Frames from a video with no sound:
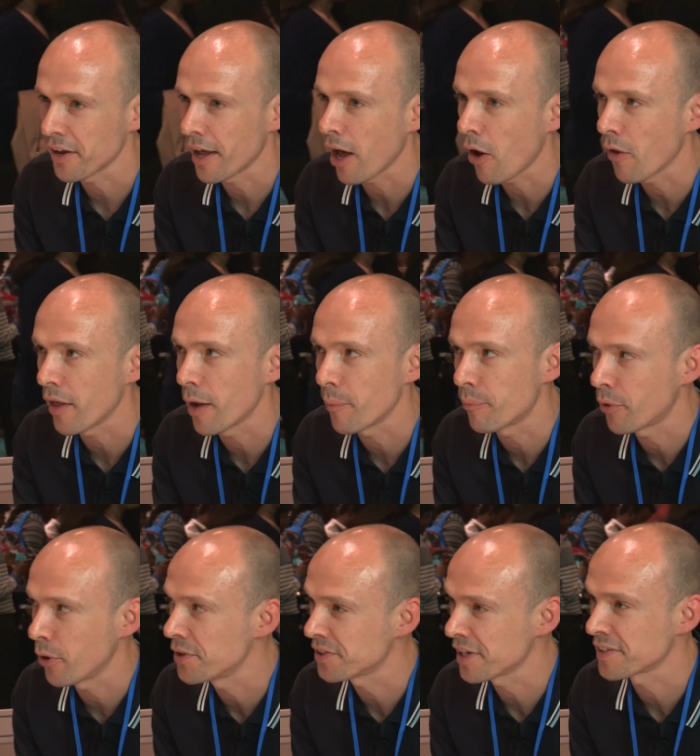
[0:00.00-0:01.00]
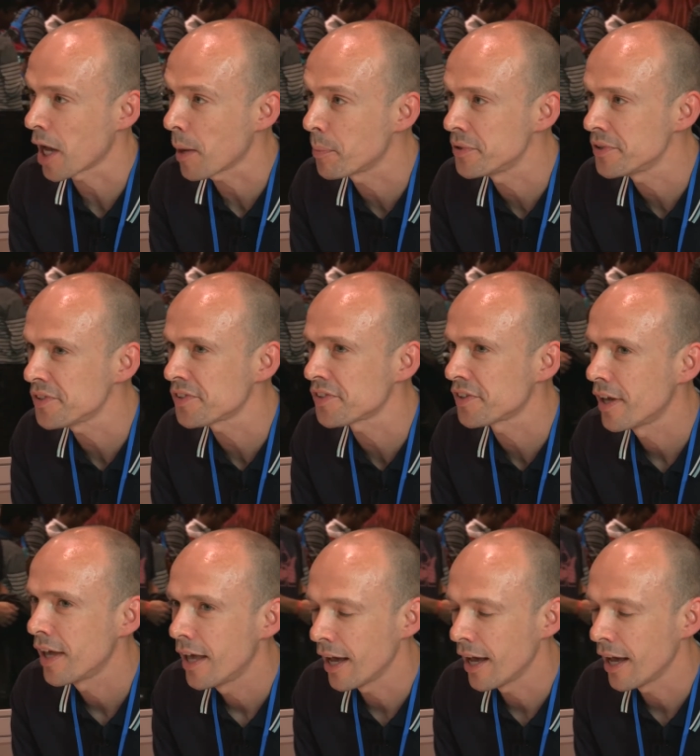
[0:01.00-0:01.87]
how that process happens.